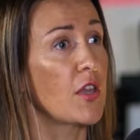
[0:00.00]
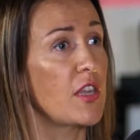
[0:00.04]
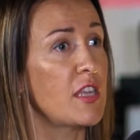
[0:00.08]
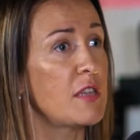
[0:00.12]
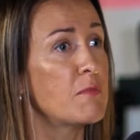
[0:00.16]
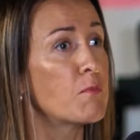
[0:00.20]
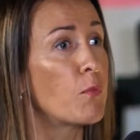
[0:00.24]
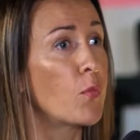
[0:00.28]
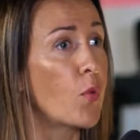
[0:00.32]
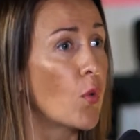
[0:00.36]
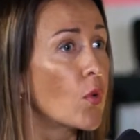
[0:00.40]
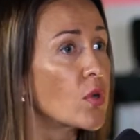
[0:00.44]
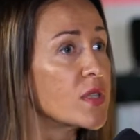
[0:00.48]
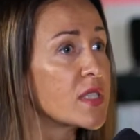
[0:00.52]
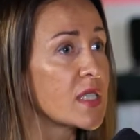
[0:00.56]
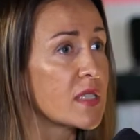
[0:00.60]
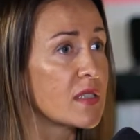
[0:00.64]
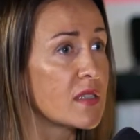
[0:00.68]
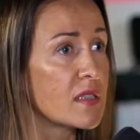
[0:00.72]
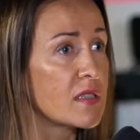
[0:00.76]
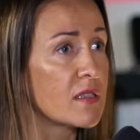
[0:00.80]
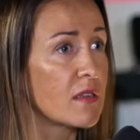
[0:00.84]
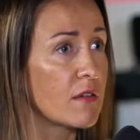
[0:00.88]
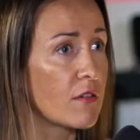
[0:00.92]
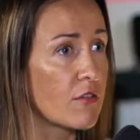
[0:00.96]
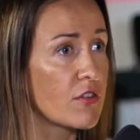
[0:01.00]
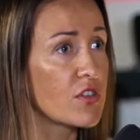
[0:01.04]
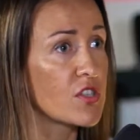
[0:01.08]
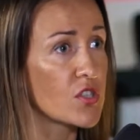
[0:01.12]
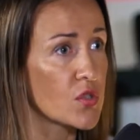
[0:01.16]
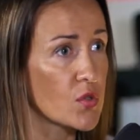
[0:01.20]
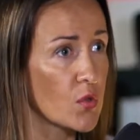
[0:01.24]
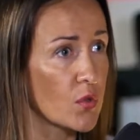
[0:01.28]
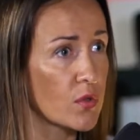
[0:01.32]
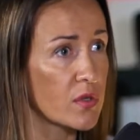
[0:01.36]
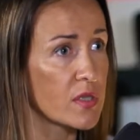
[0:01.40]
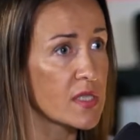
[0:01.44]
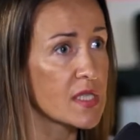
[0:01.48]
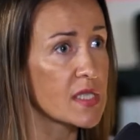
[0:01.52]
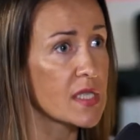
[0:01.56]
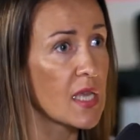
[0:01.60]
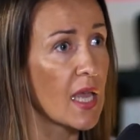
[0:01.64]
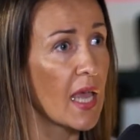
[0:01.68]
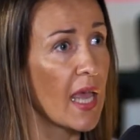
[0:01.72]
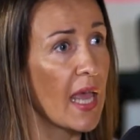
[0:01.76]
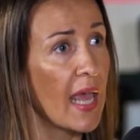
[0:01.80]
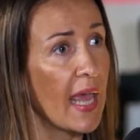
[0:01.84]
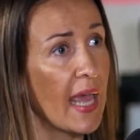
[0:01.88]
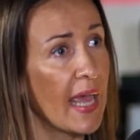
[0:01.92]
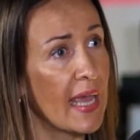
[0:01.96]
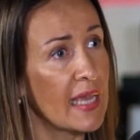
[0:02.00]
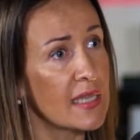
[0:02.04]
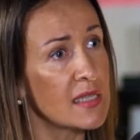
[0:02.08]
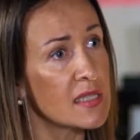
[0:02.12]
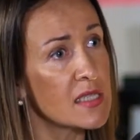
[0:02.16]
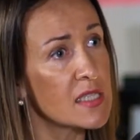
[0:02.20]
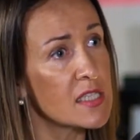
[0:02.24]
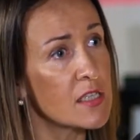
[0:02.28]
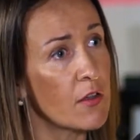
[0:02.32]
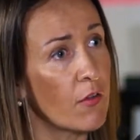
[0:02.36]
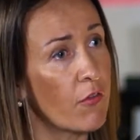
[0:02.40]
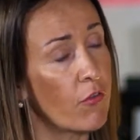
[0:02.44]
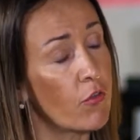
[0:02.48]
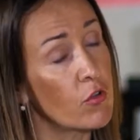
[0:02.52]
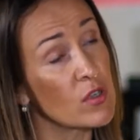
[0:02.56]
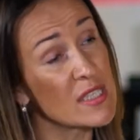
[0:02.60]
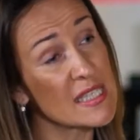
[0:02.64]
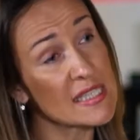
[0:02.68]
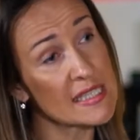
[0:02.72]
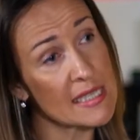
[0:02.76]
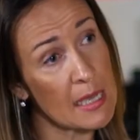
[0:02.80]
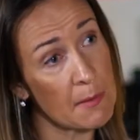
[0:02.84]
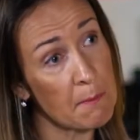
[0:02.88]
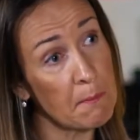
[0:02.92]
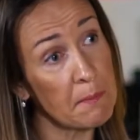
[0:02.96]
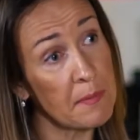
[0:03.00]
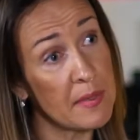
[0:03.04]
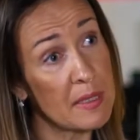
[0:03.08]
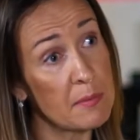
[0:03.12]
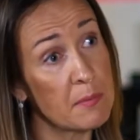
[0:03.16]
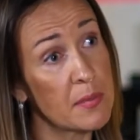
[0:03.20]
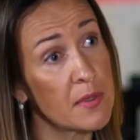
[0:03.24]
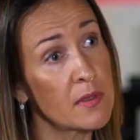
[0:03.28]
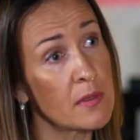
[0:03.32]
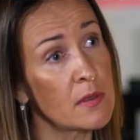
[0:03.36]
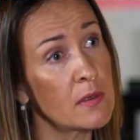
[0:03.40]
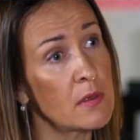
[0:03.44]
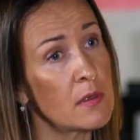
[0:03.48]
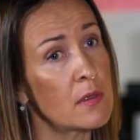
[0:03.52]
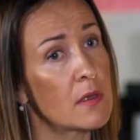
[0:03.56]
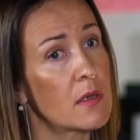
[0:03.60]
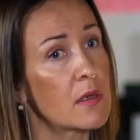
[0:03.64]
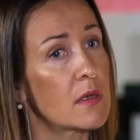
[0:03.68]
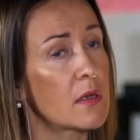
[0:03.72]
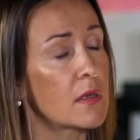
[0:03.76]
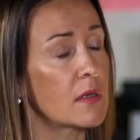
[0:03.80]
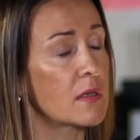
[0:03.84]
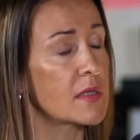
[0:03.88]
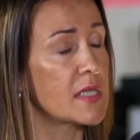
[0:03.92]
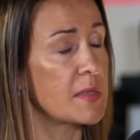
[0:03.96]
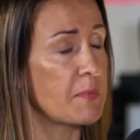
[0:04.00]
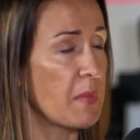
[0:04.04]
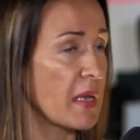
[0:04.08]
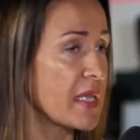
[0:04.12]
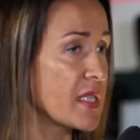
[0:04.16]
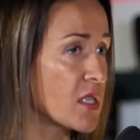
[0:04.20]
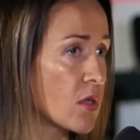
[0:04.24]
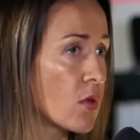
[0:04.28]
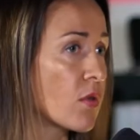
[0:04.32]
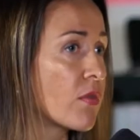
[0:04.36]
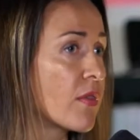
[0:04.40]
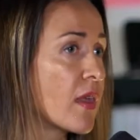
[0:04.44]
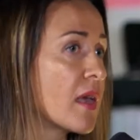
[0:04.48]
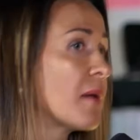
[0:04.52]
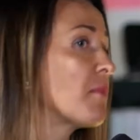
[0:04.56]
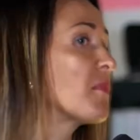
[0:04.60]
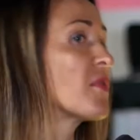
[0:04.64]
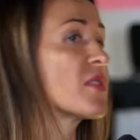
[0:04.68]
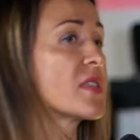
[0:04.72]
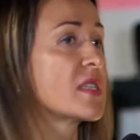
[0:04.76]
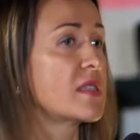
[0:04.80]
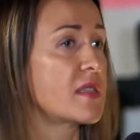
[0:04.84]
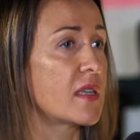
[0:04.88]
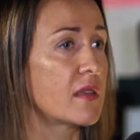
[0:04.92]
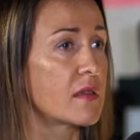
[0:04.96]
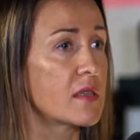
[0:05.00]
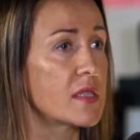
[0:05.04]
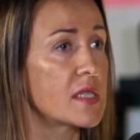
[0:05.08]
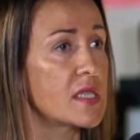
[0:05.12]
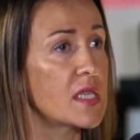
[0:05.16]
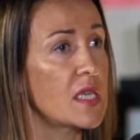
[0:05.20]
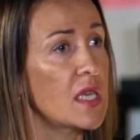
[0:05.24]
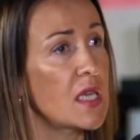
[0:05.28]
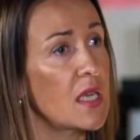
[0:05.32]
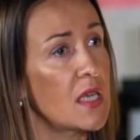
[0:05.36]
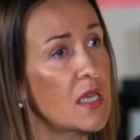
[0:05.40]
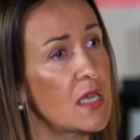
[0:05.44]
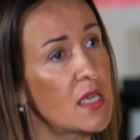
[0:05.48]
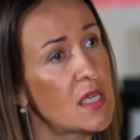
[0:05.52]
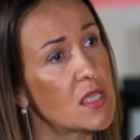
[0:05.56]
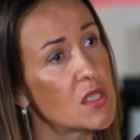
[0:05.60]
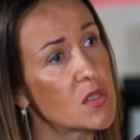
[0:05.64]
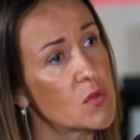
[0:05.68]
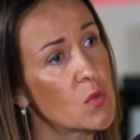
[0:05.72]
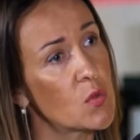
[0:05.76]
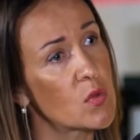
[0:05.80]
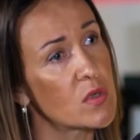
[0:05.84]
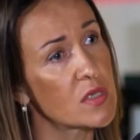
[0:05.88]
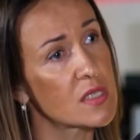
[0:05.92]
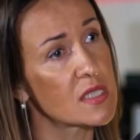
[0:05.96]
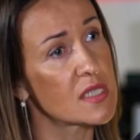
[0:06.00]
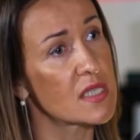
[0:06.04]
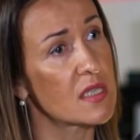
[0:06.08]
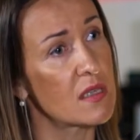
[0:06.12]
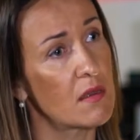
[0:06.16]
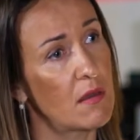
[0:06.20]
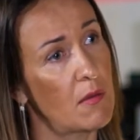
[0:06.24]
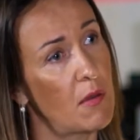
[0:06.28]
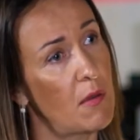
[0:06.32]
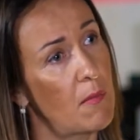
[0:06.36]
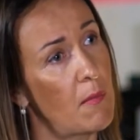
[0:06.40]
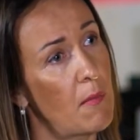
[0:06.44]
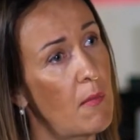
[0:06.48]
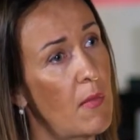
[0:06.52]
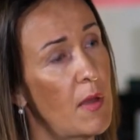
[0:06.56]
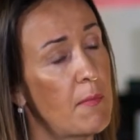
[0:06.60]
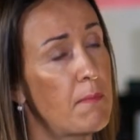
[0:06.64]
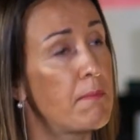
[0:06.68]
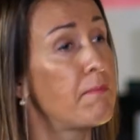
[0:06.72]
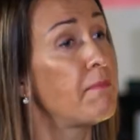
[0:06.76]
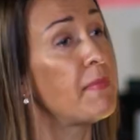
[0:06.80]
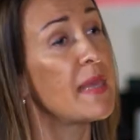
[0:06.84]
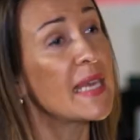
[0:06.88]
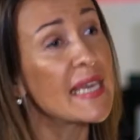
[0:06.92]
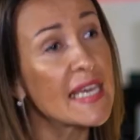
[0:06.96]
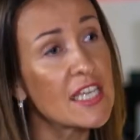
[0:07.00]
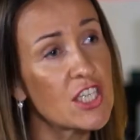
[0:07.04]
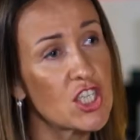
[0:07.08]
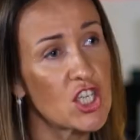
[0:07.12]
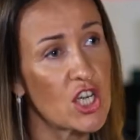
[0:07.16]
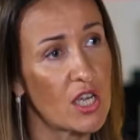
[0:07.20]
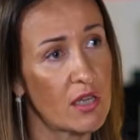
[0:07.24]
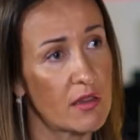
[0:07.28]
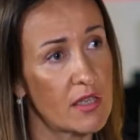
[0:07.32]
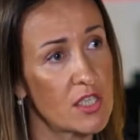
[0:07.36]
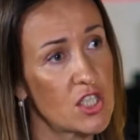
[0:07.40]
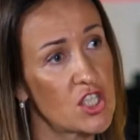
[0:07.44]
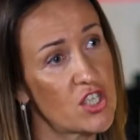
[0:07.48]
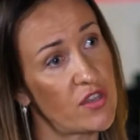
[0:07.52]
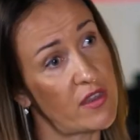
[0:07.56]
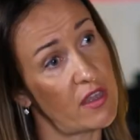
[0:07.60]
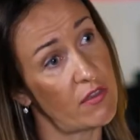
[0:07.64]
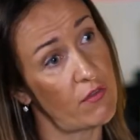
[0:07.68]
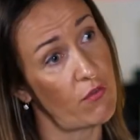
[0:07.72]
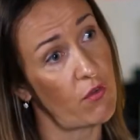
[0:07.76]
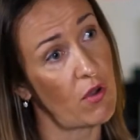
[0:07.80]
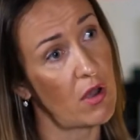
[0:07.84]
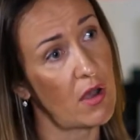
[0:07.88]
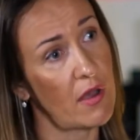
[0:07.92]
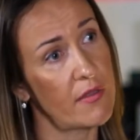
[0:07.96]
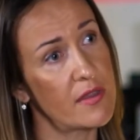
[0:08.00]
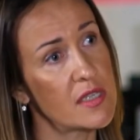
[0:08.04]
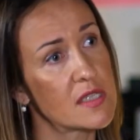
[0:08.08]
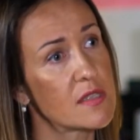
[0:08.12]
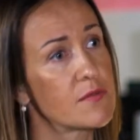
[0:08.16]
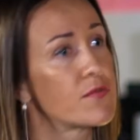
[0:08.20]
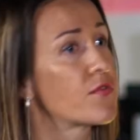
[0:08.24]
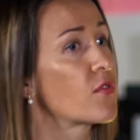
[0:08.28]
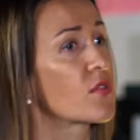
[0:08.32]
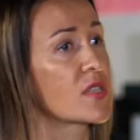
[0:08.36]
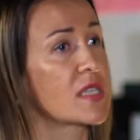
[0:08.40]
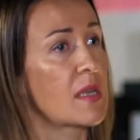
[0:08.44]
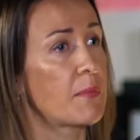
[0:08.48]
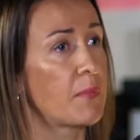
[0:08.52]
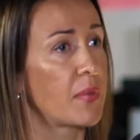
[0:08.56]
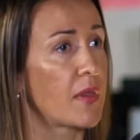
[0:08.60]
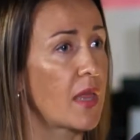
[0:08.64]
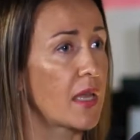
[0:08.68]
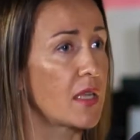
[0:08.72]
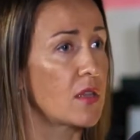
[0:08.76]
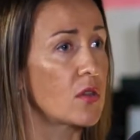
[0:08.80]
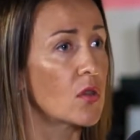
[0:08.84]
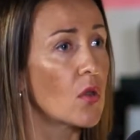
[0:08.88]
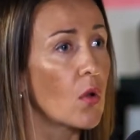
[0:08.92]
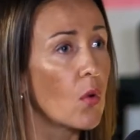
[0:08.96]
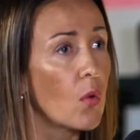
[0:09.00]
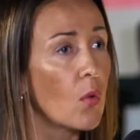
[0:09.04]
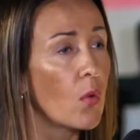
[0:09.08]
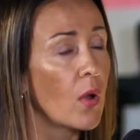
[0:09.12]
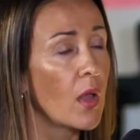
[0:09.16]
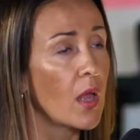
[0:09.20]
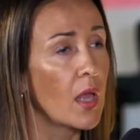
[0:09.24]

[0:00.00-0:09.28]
important resource. And for some people, depending on their personality, it was a bigger challenge than for others. For example, I know